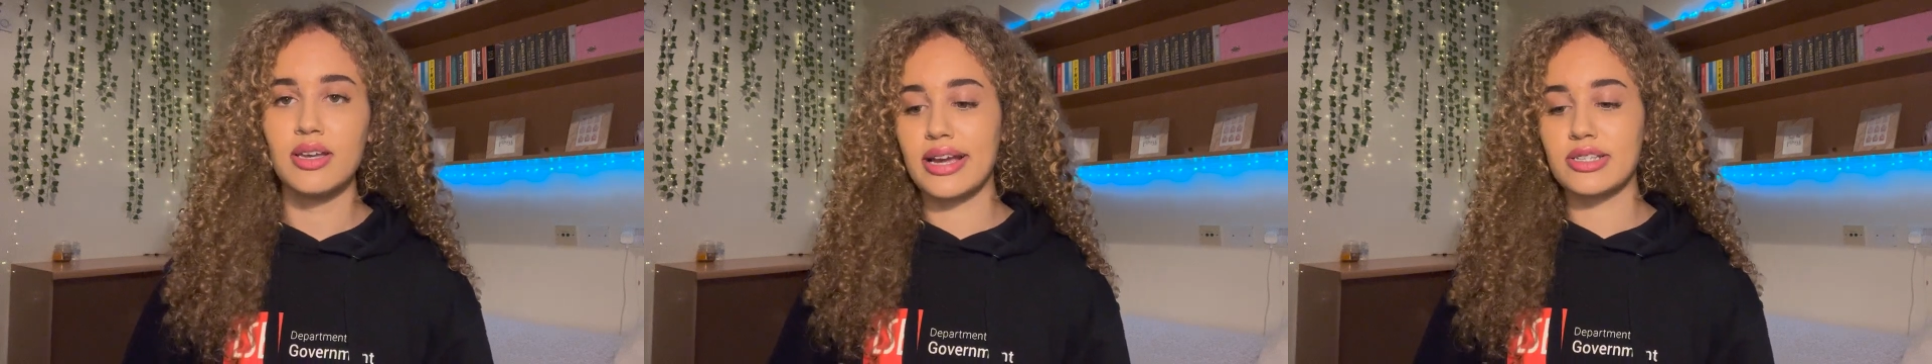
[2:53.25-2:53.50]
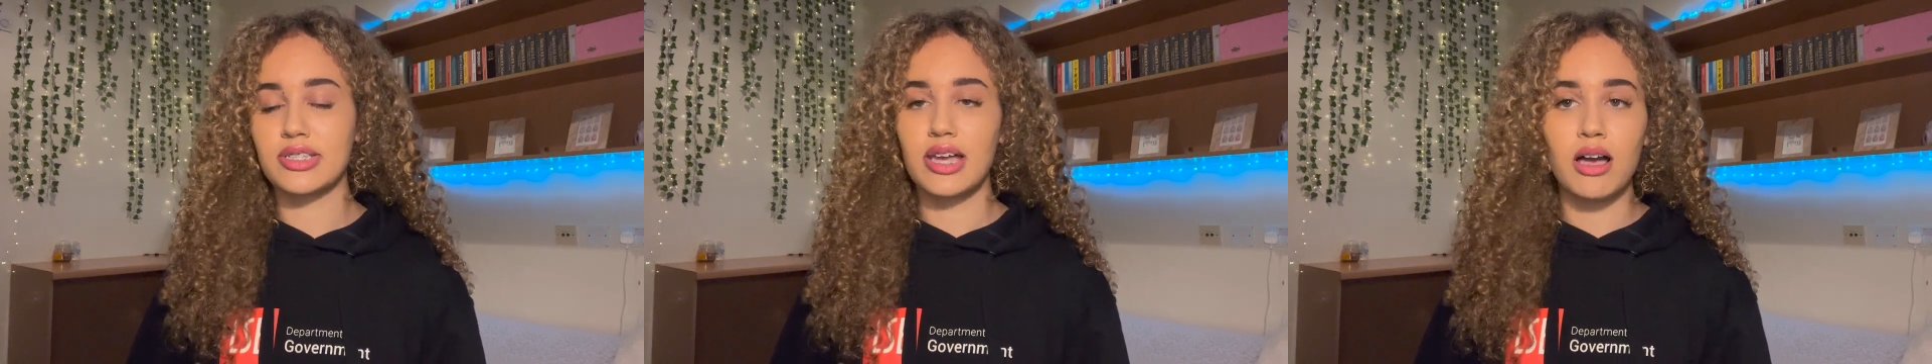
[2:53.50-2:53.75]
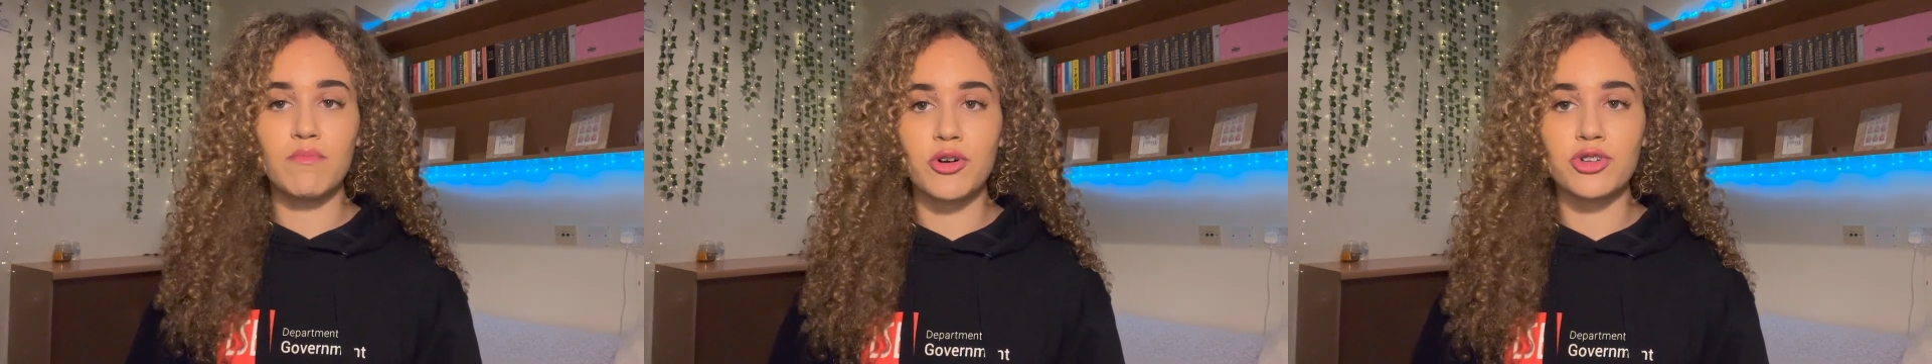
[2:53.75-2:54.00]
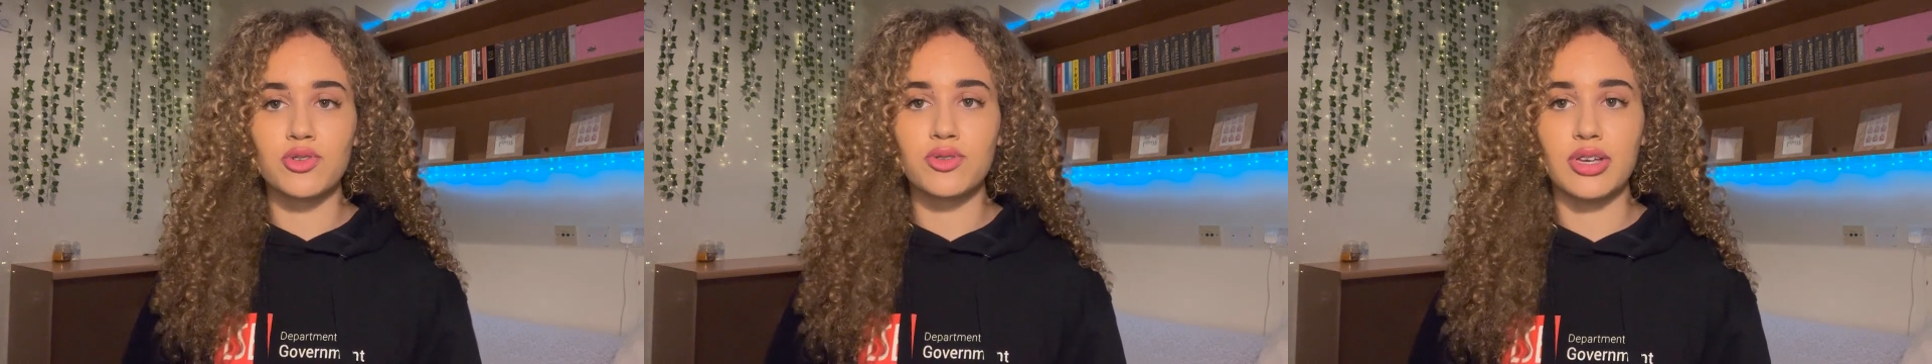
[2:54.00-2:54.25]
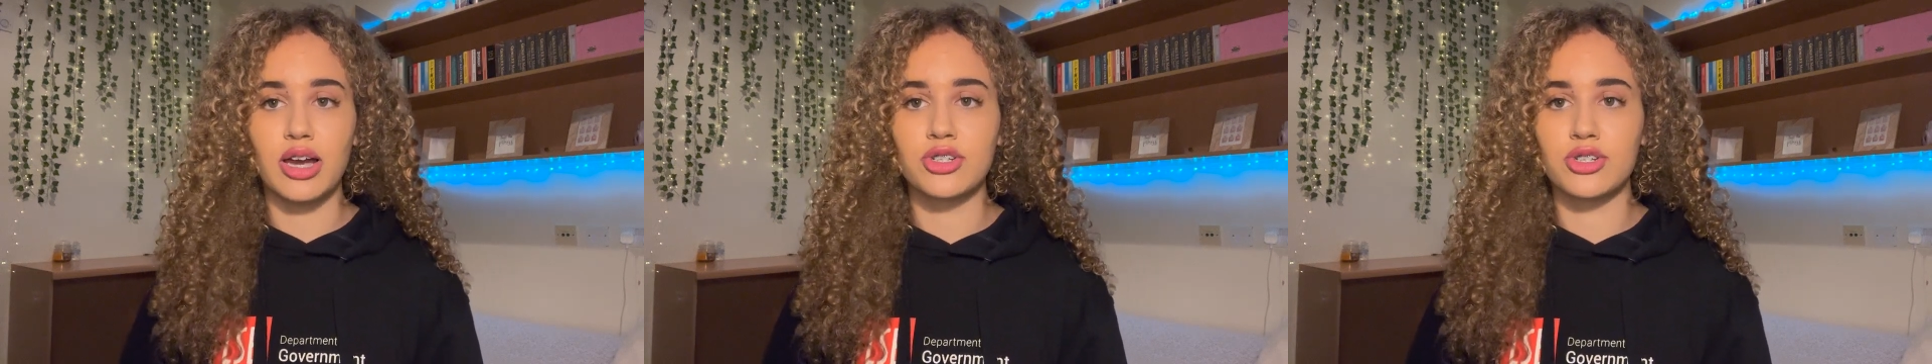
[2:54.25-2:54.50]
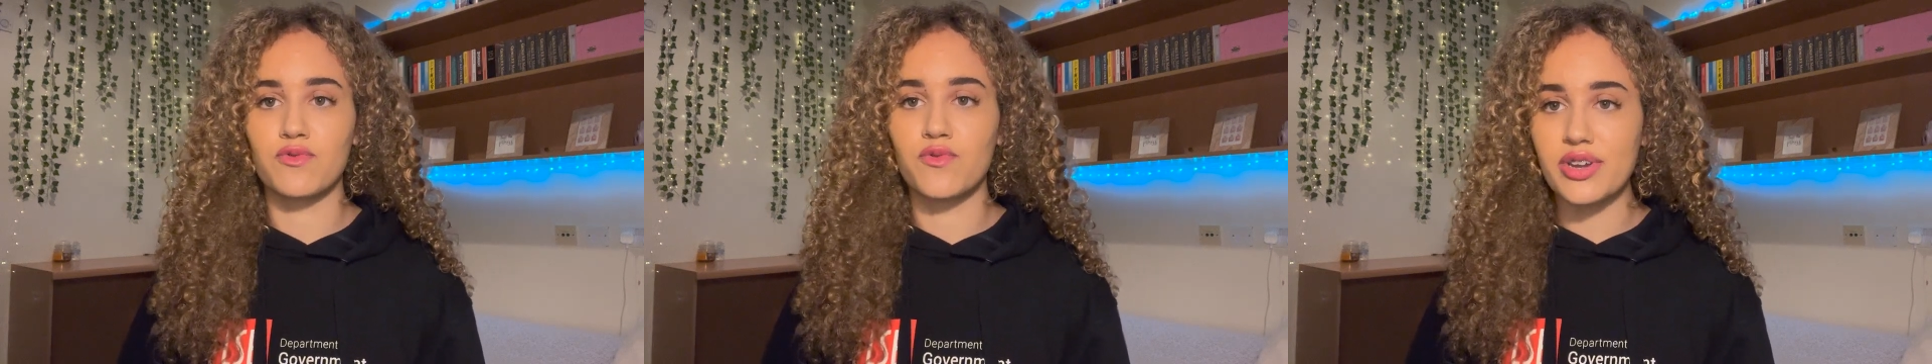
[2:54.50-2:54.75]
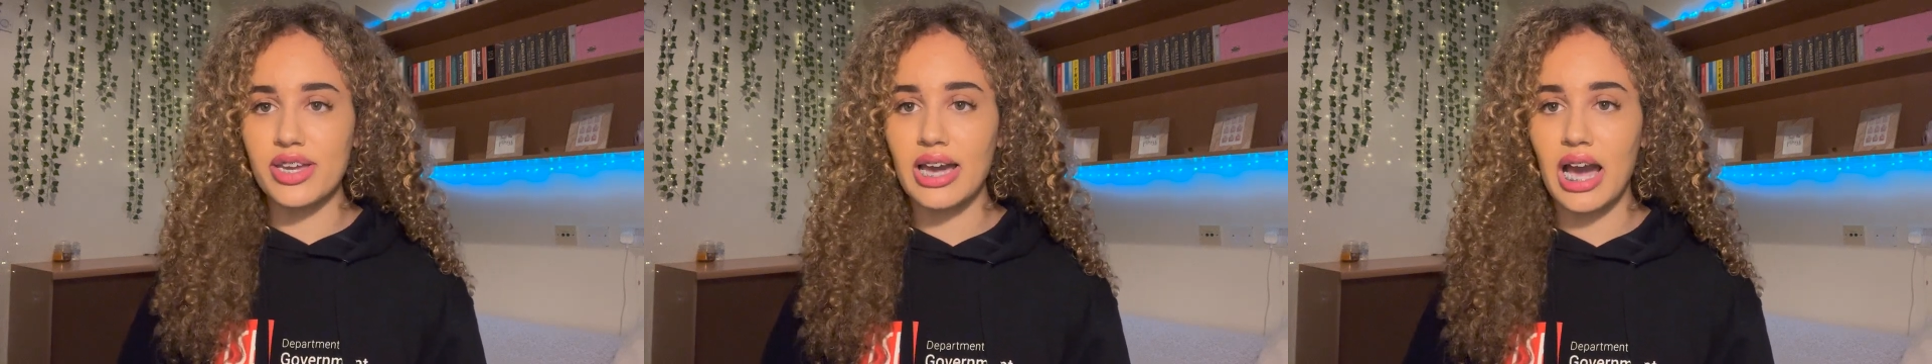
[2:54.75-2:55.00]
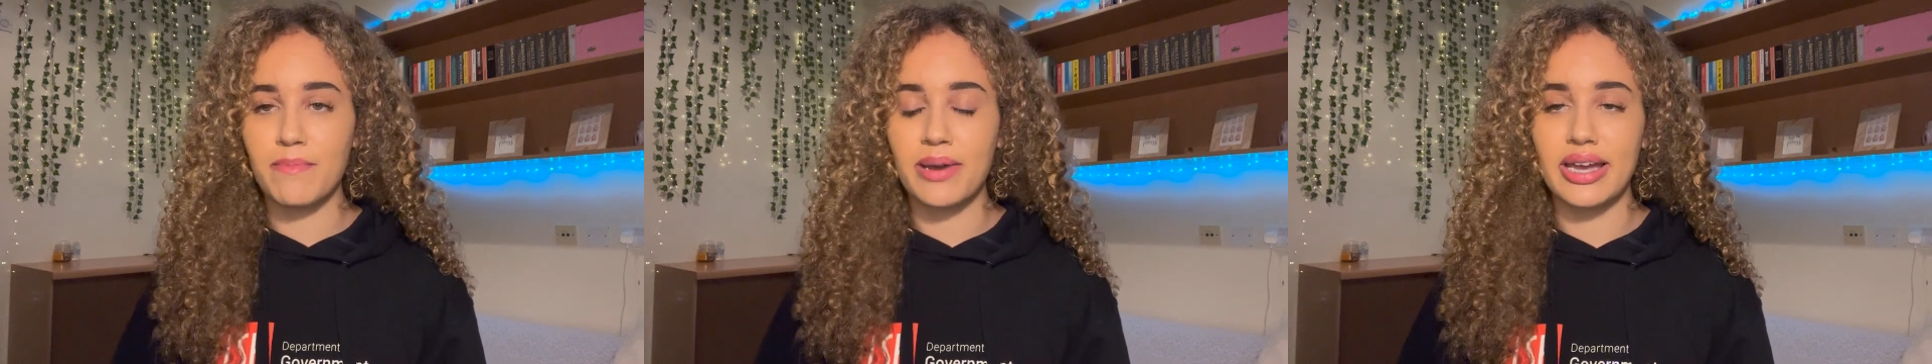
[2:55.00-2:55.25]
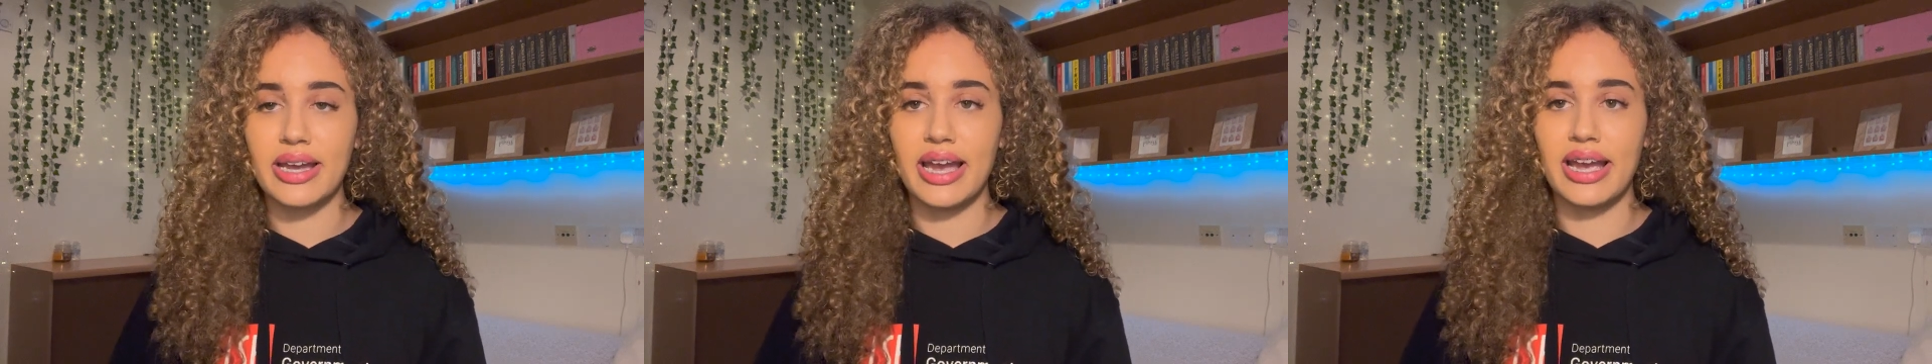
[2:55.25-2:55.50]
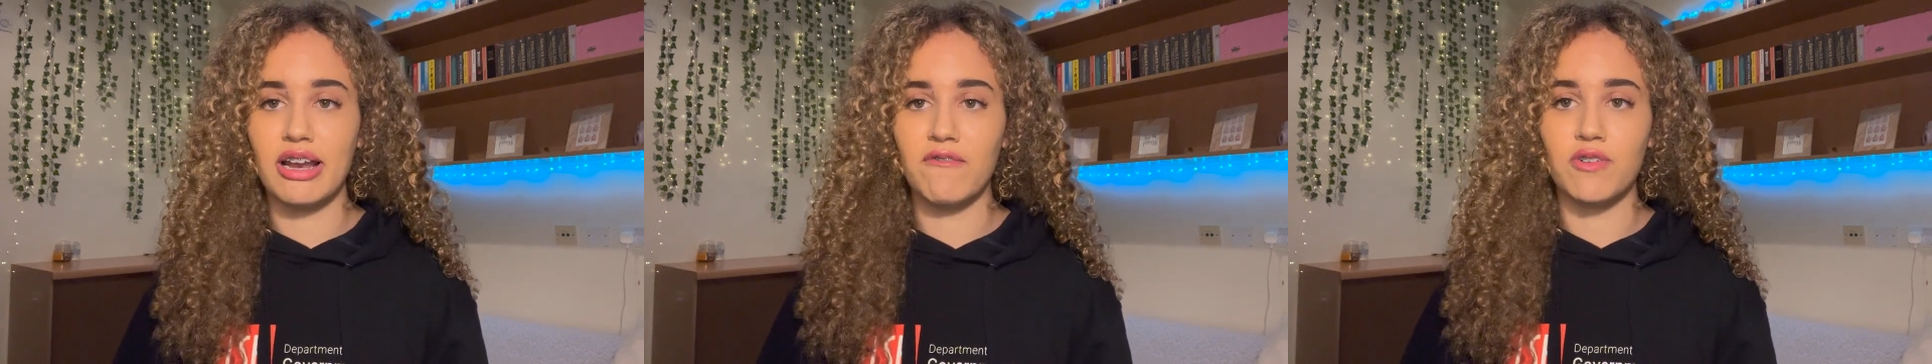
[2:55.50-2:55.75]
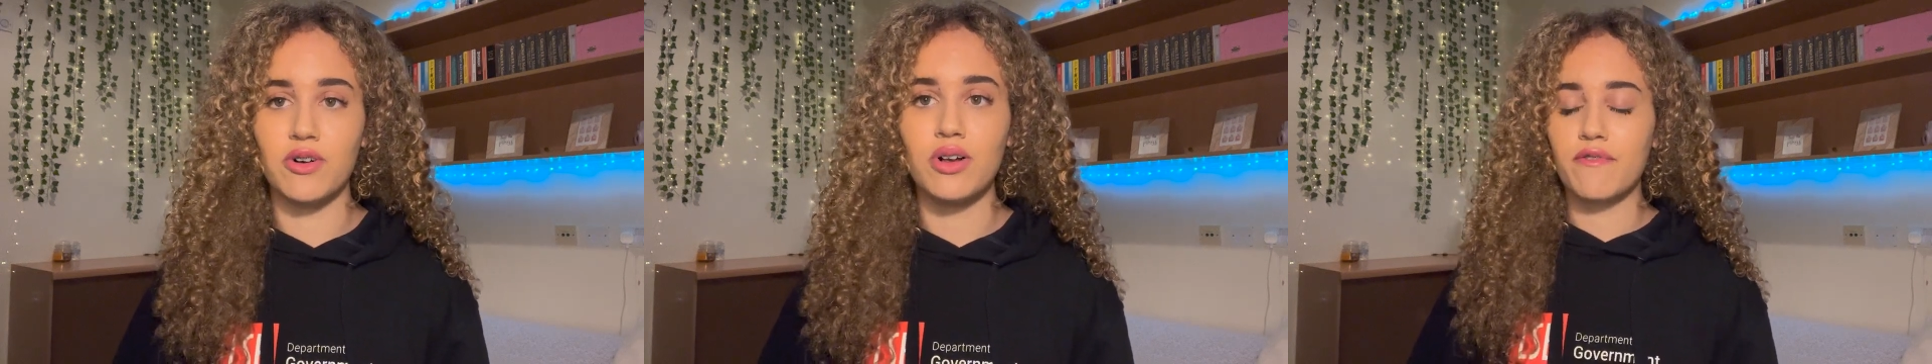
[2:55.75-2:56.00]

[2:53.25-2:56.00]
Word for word: certain modules are just recapping A level.